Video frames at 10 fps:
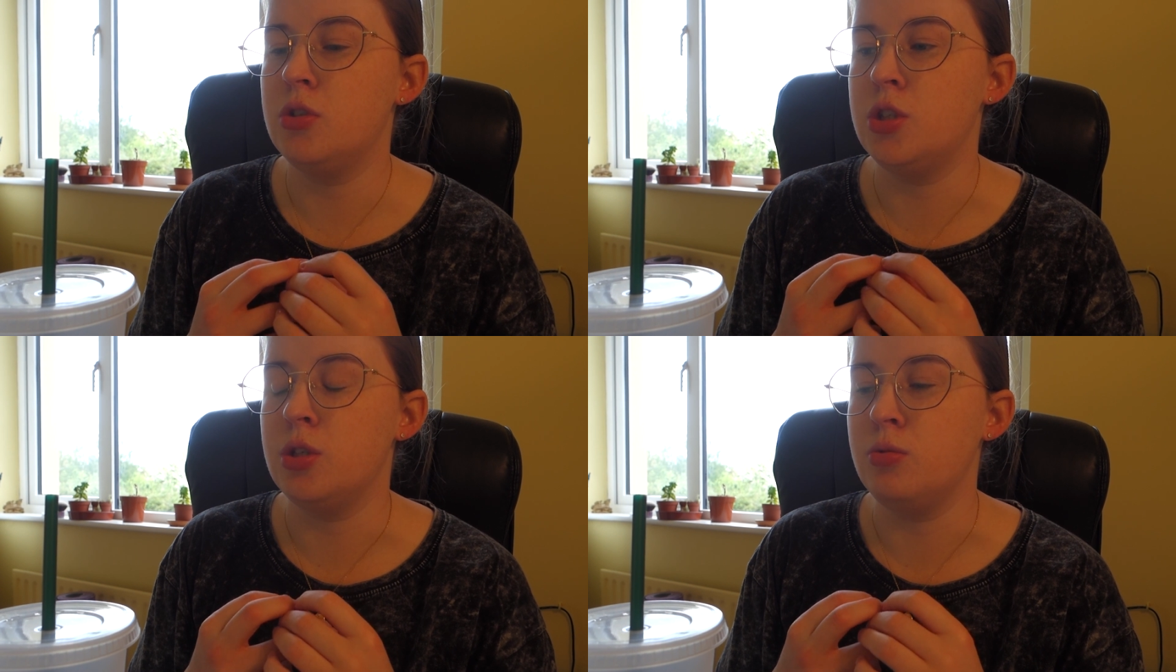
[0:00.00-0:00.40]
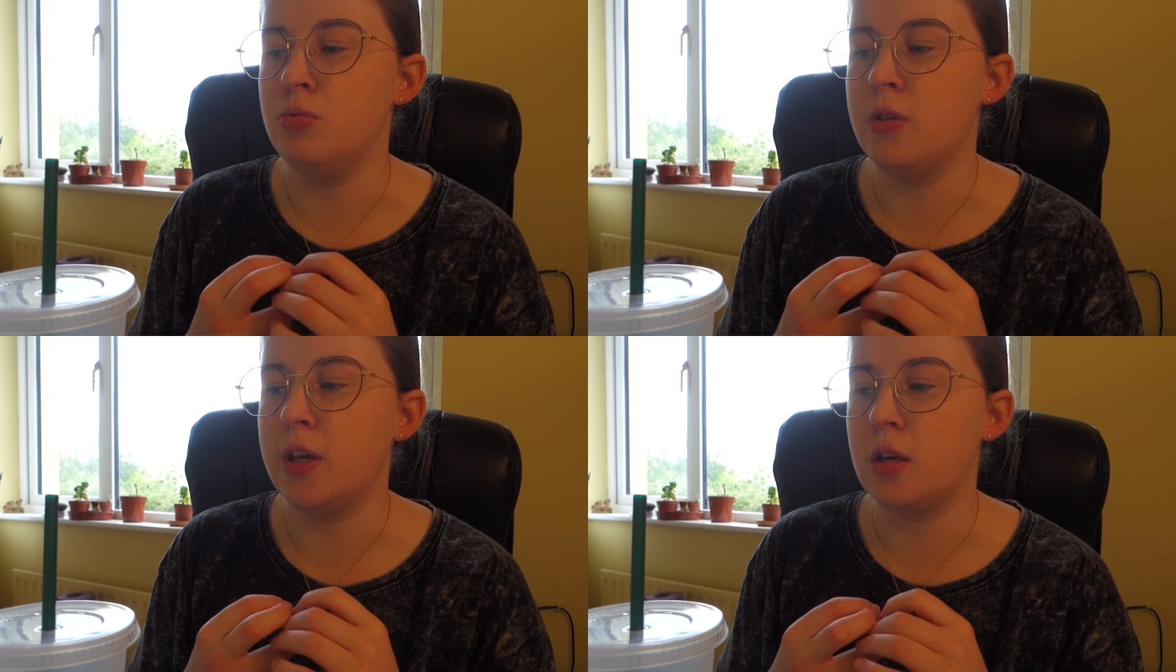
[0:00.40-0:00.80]

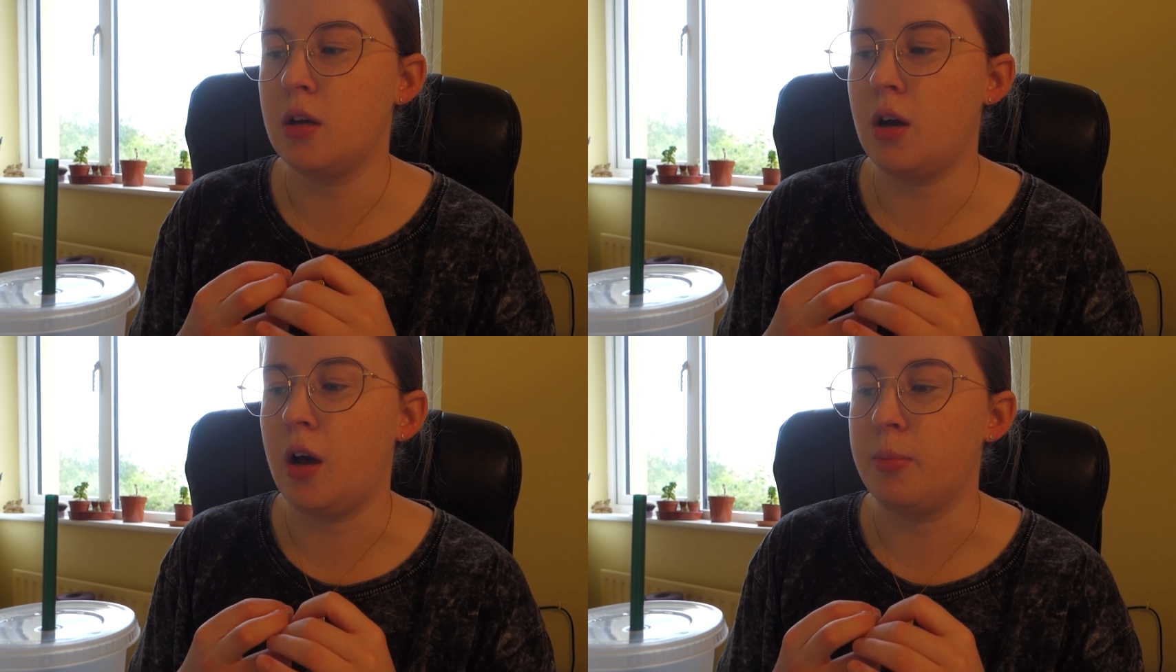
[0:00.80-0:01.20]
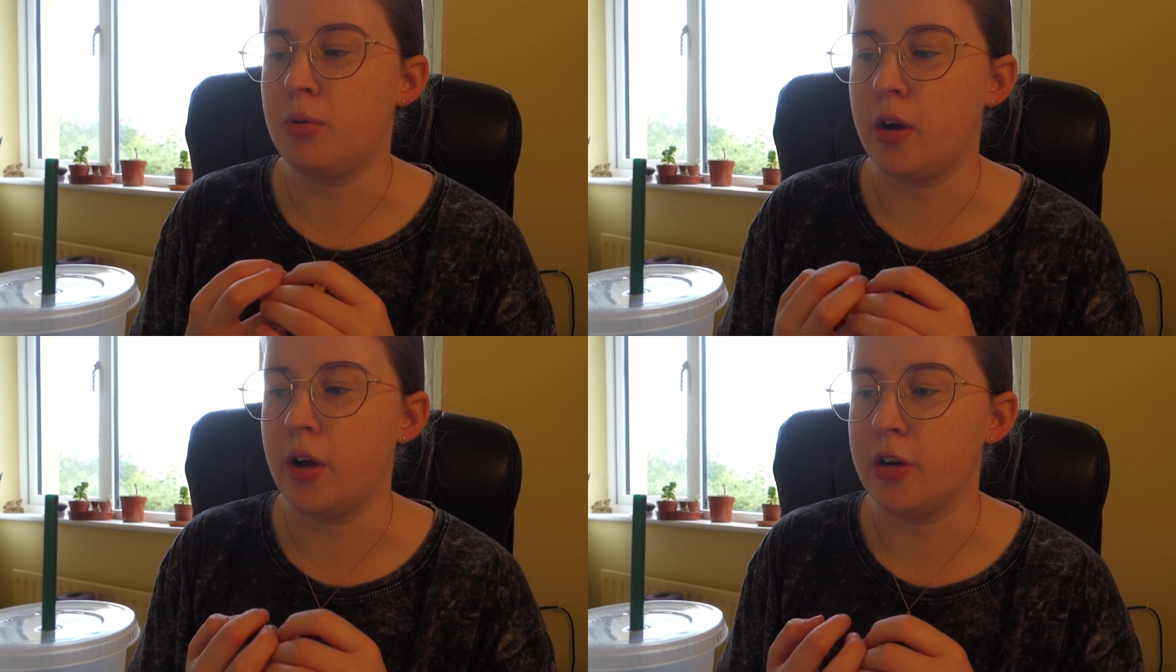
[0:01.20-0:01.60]
do think I
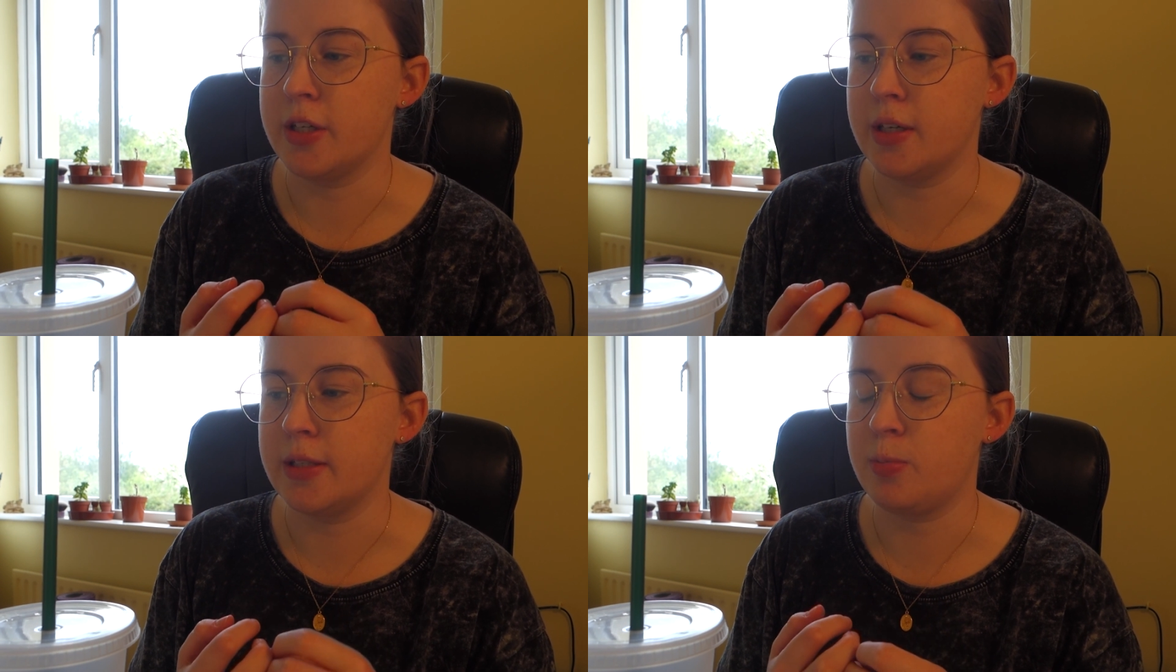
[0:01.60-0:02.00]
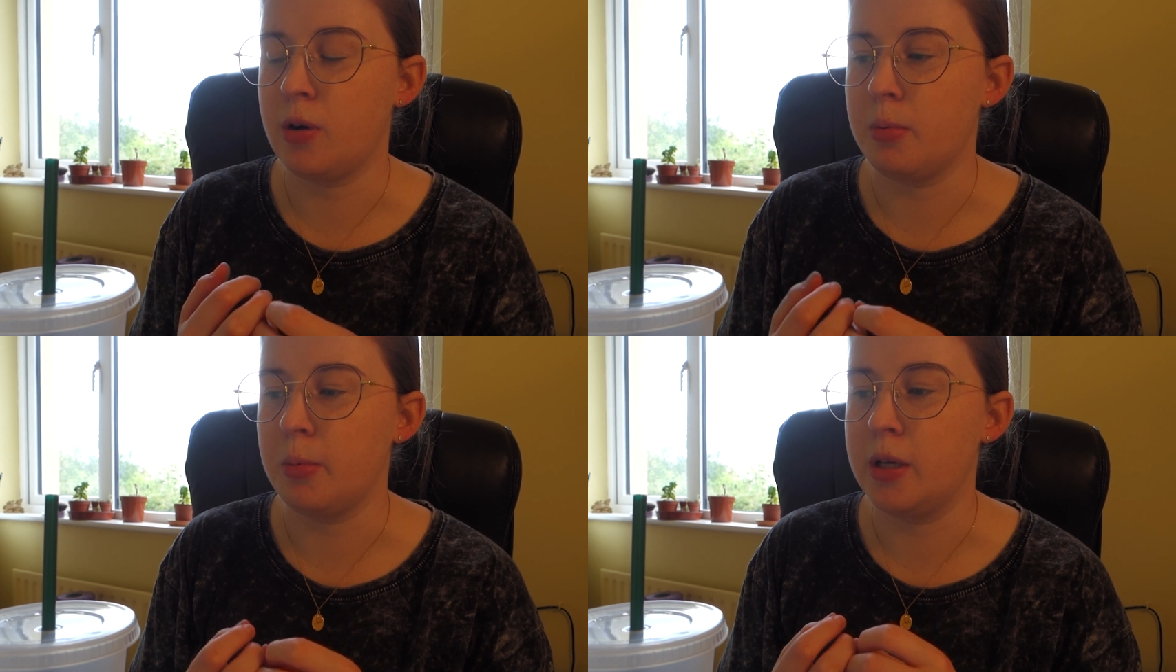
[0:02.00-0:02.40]
prioritize
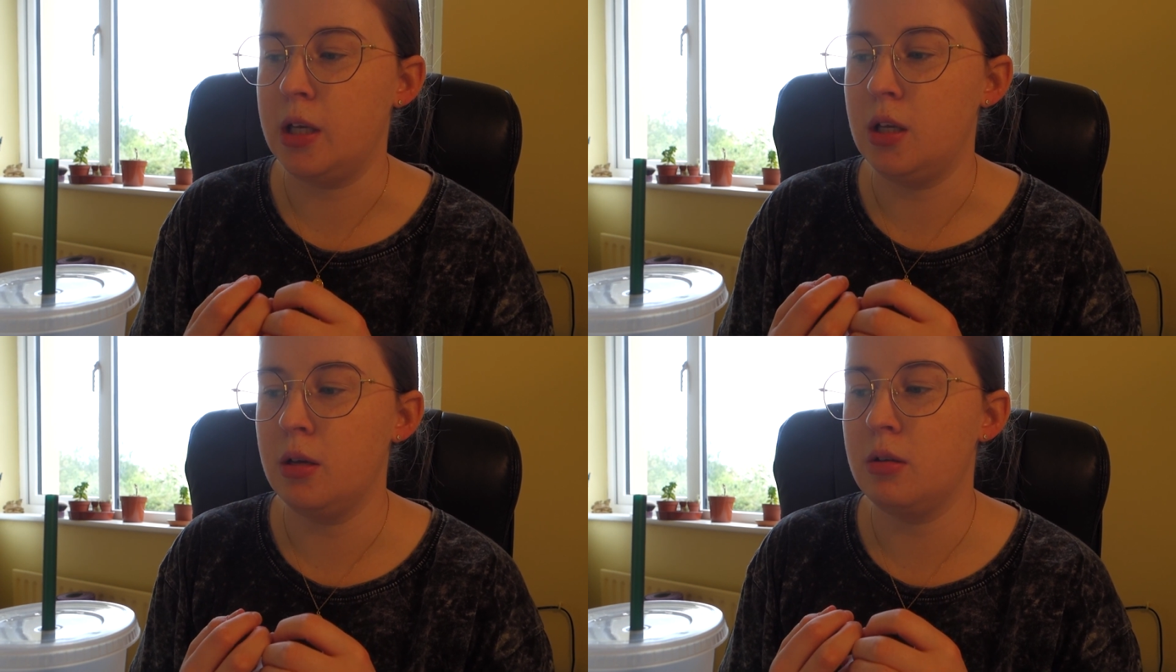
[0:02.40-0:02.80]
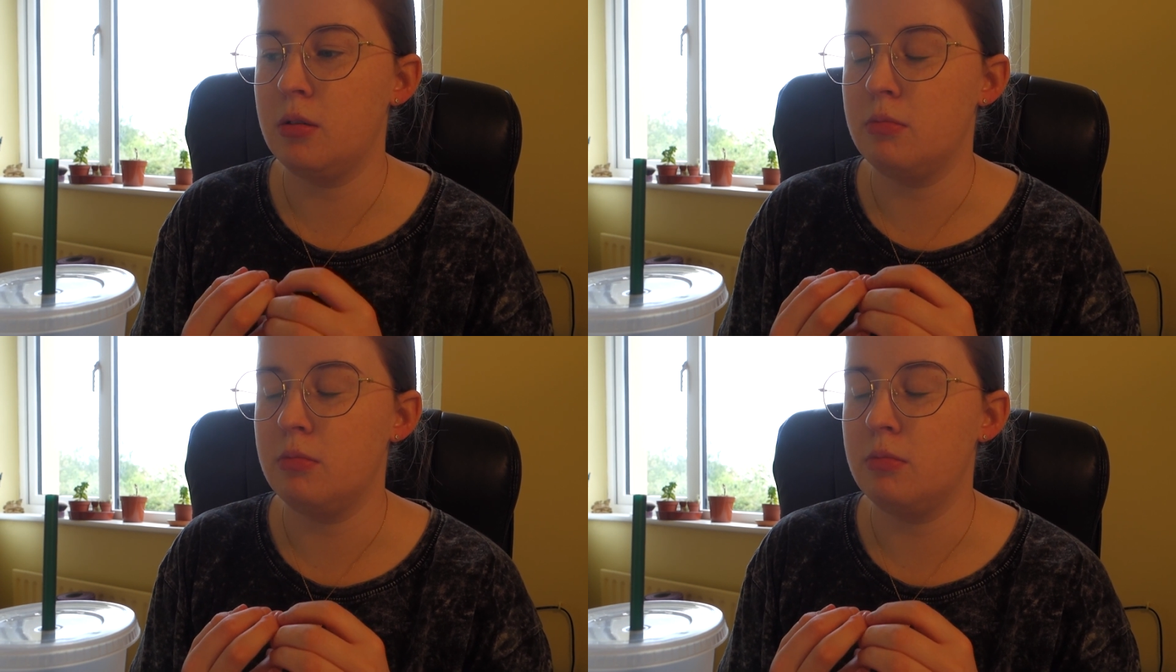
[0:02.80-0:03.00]
probably